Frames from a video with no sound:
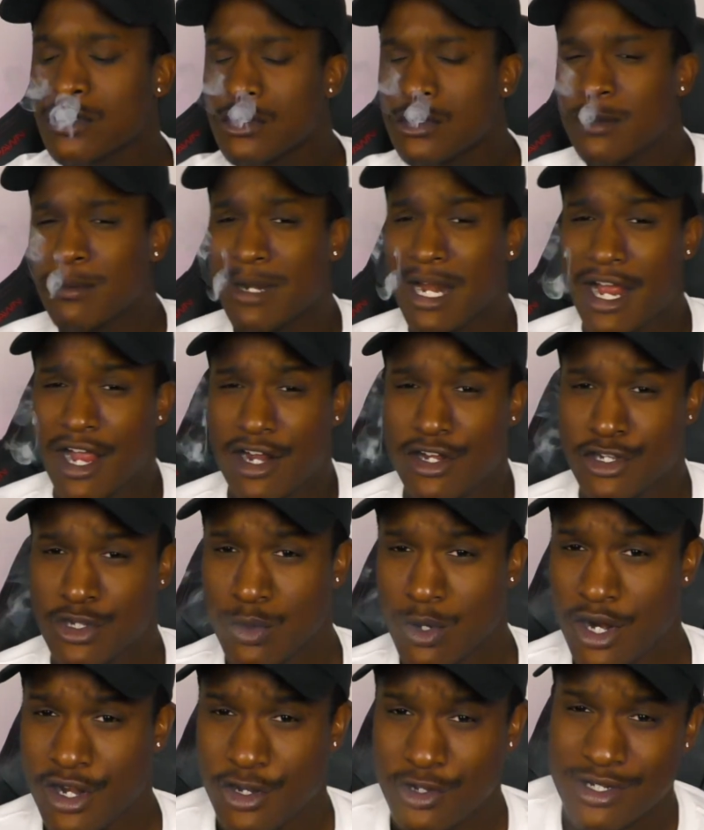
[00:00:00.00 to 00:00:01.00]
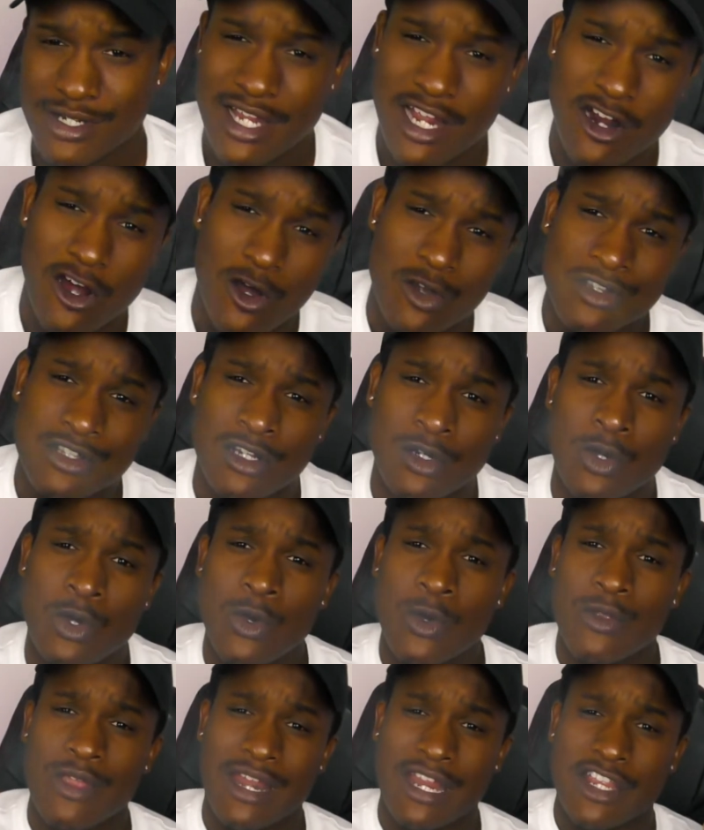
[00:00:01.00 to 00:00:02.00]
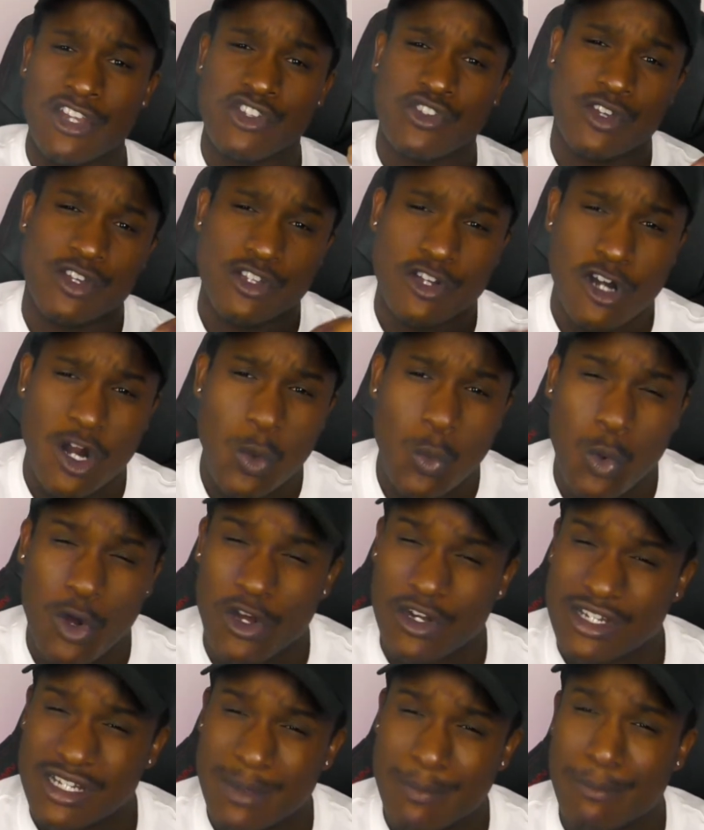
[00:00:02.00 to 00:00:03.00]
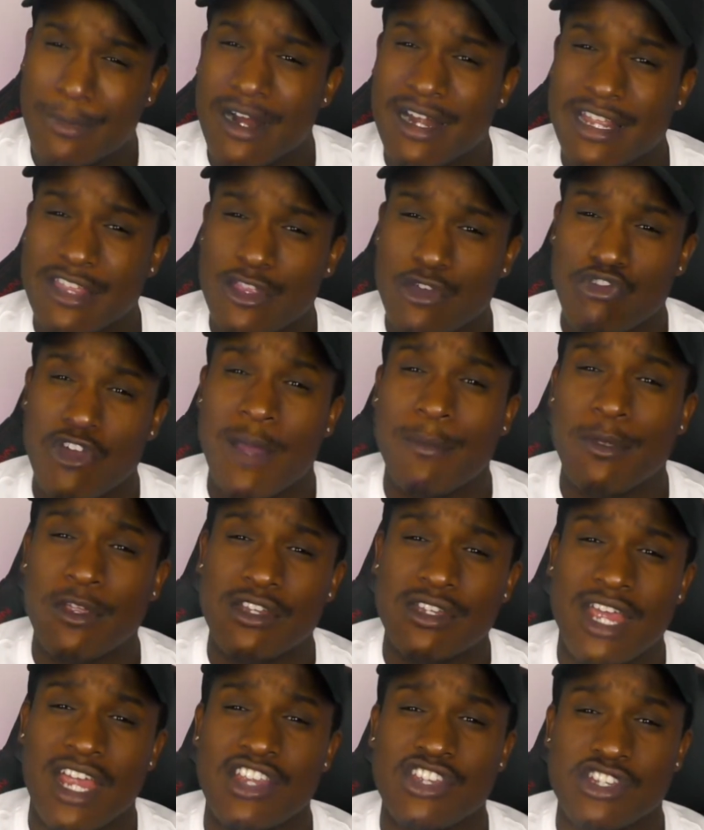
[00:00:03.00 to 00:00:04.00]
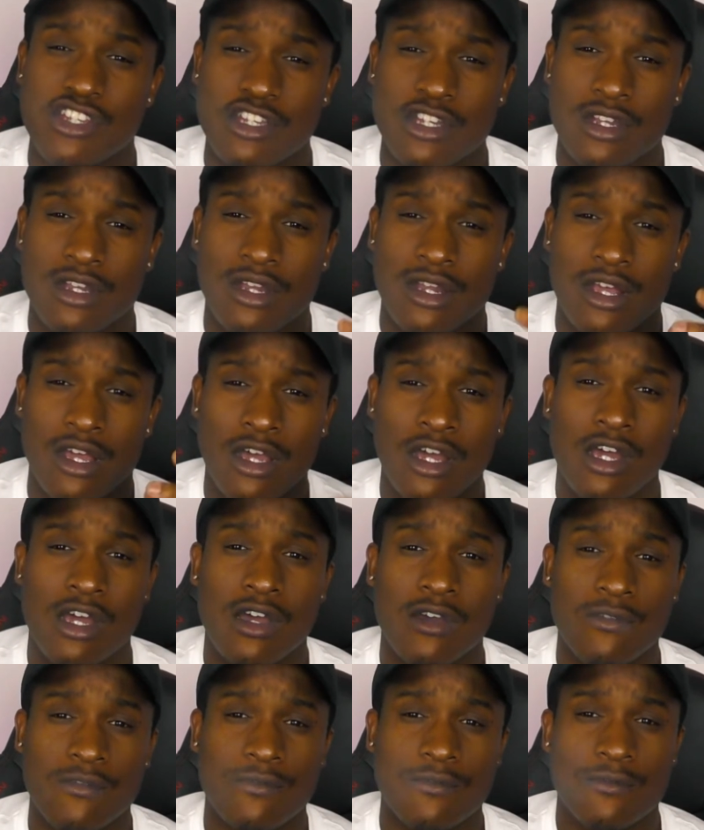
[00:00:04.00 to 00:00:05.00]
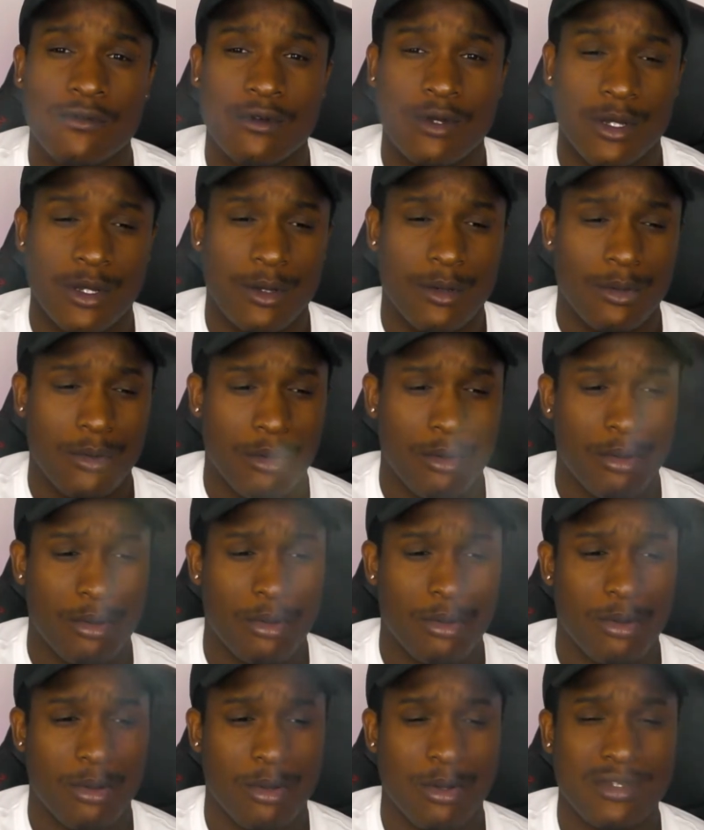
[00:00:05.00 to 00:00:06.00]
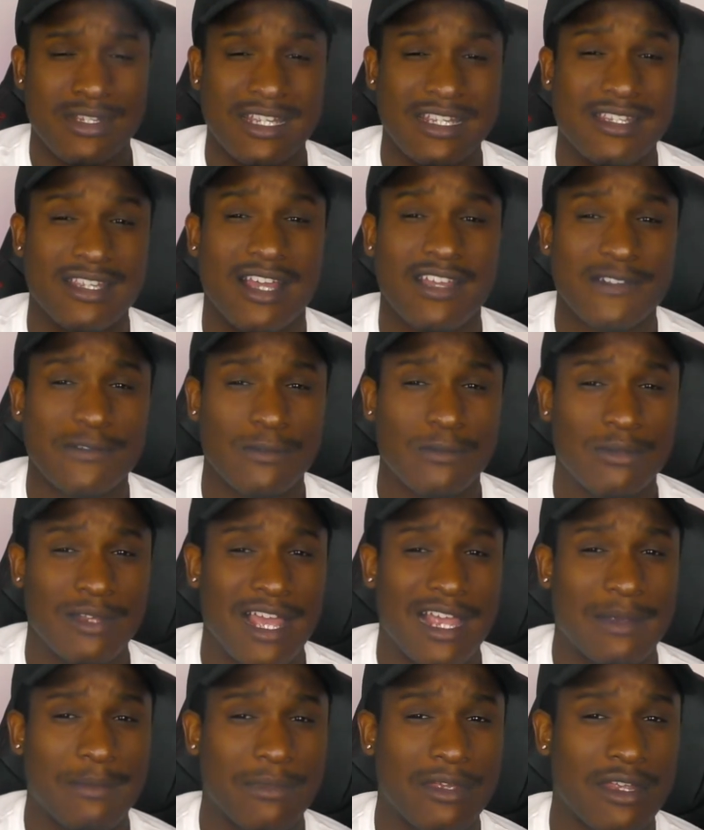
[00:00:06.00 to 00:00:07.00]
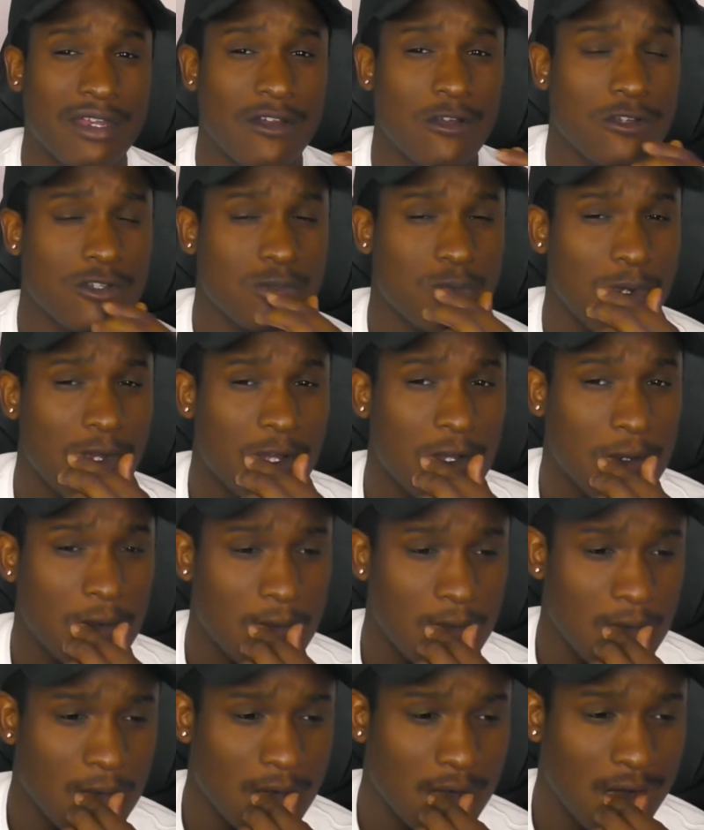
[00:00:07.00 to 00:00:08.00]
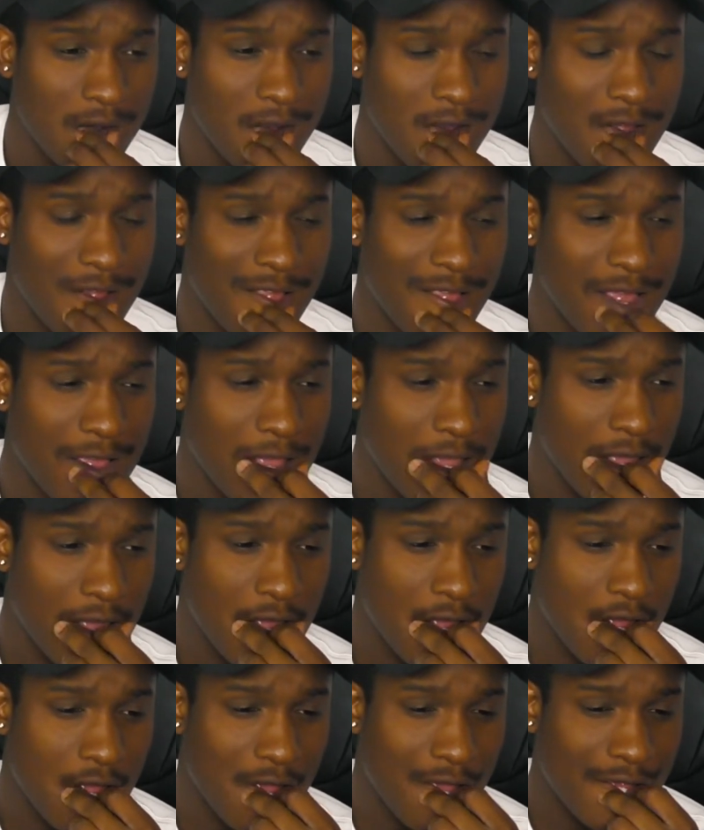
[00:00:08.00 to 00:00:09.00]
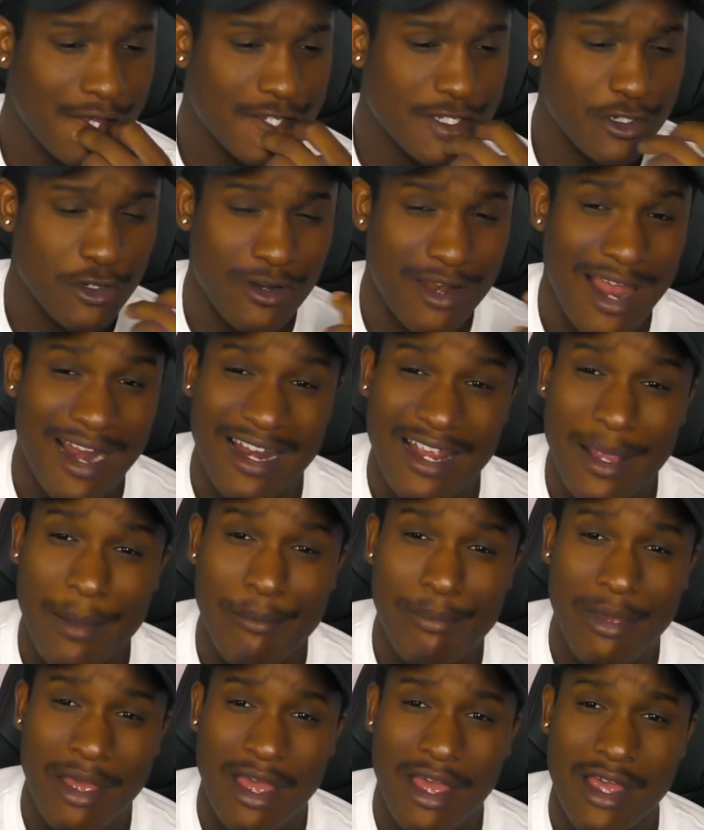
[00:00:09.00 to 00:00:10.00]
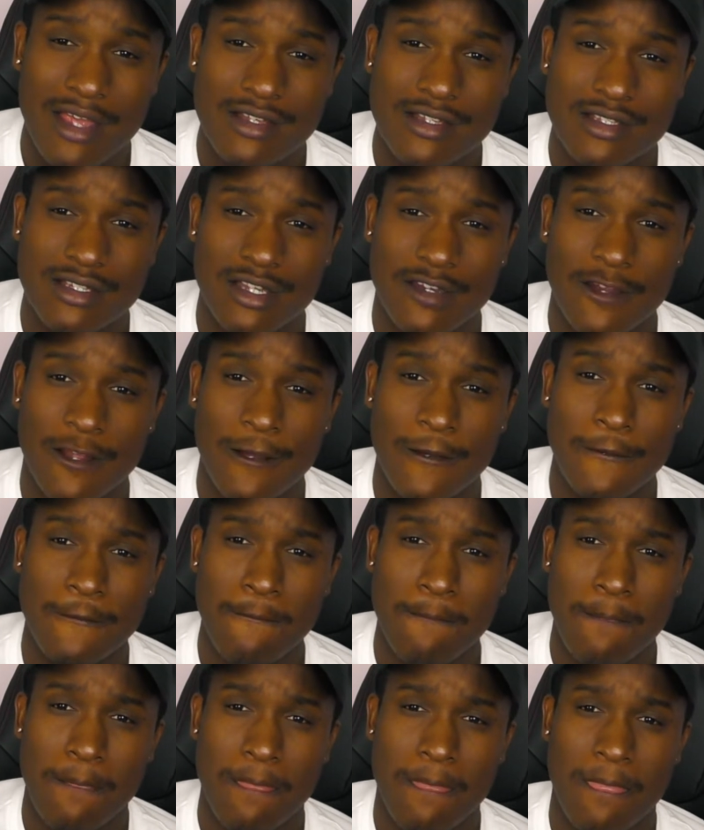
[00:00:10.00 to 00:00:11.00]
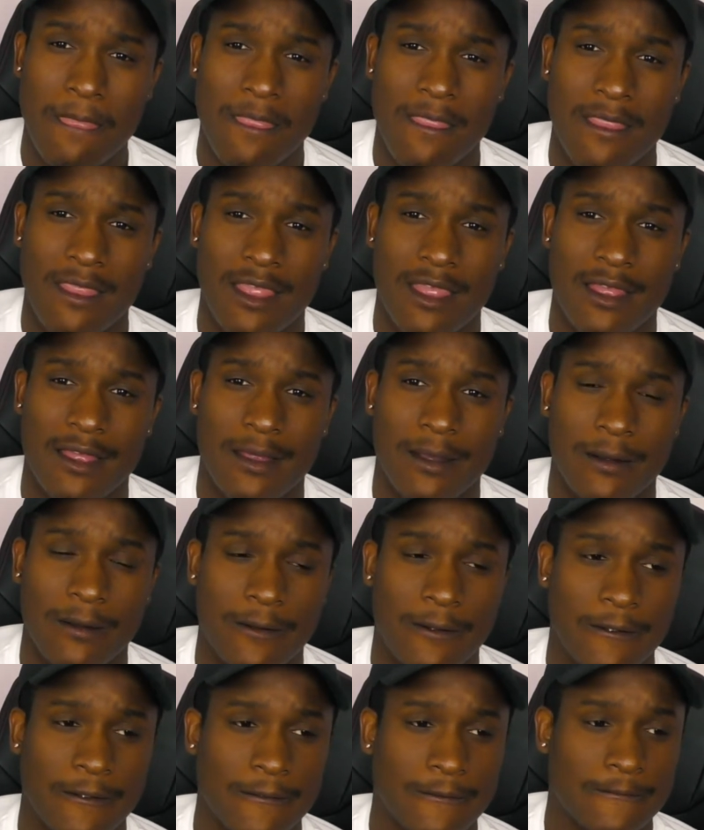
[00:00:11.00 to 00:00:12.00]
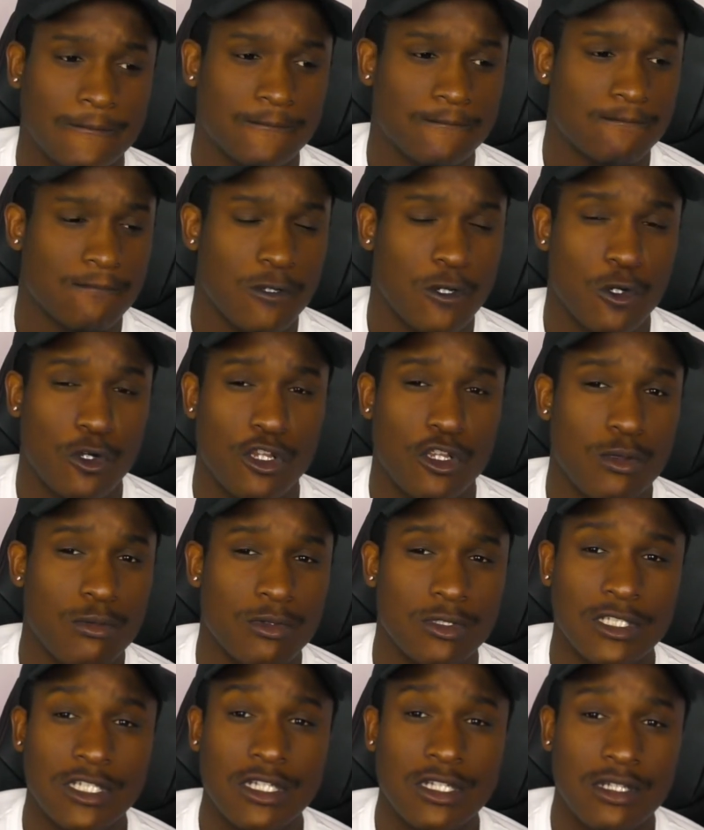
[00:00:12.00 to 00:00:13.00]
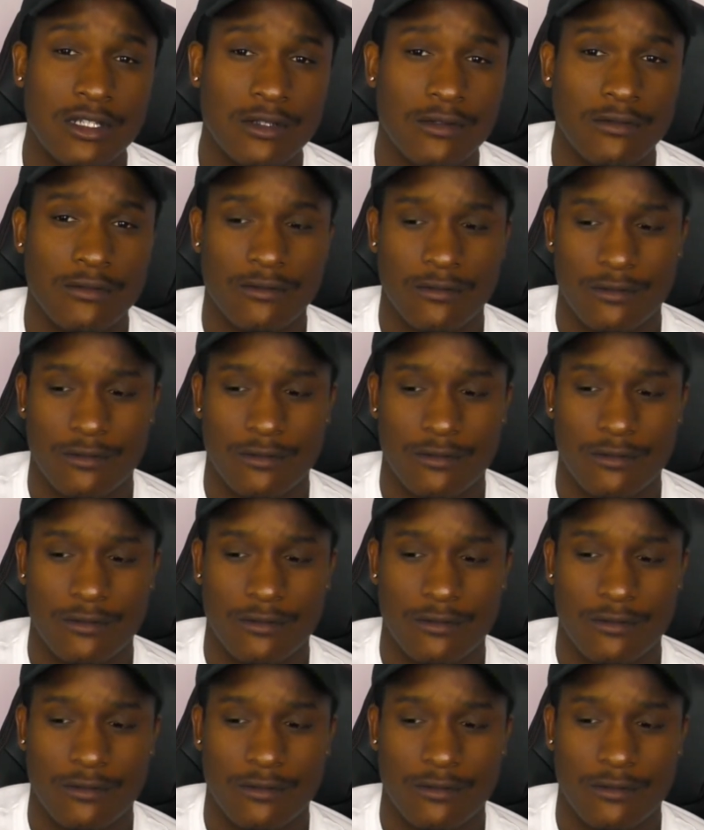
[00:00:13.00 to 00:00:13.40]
But I do understand also that history is going to work to muddy the reputation of successful black men as well. So you're at an impasse, you know? Who do you believe?